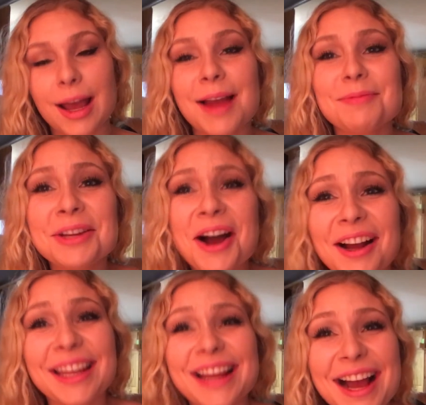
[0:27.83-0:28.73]
I'm
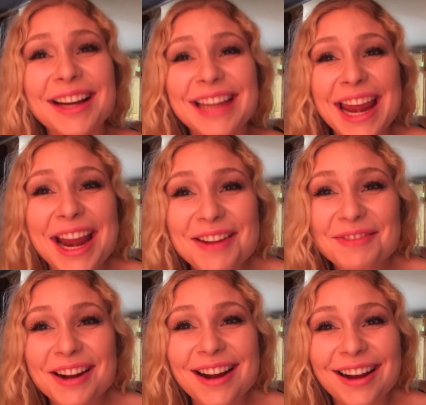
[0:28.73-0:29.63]
talking on
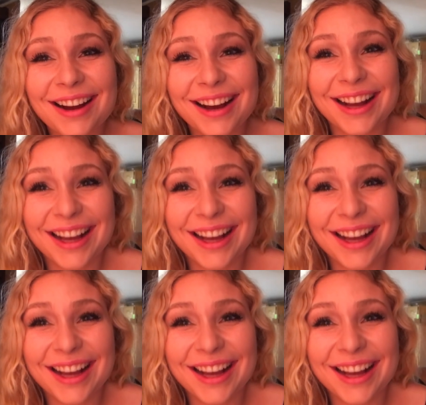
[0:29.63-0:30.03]
camera!